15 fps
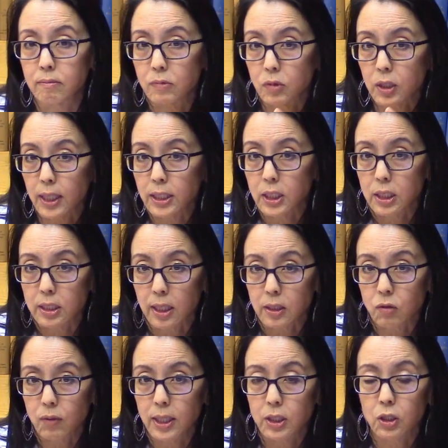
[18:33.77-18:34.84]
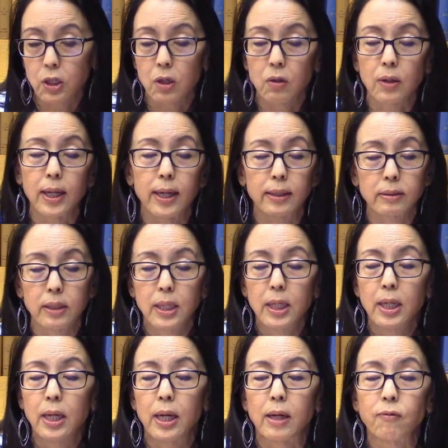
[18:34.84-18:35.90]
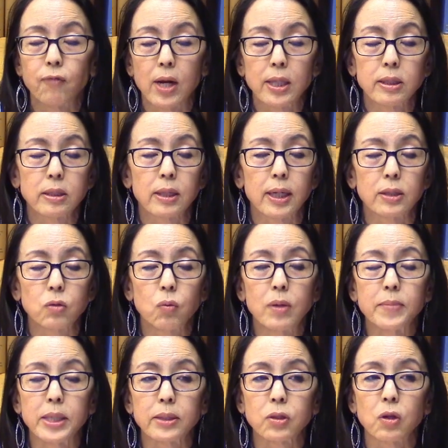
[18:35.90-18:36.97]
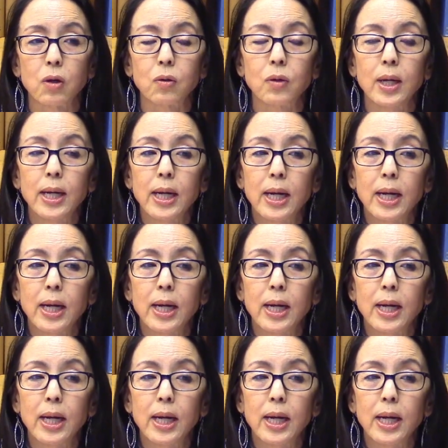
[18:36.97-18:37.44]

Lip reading: changing sex ratio and violence against women. So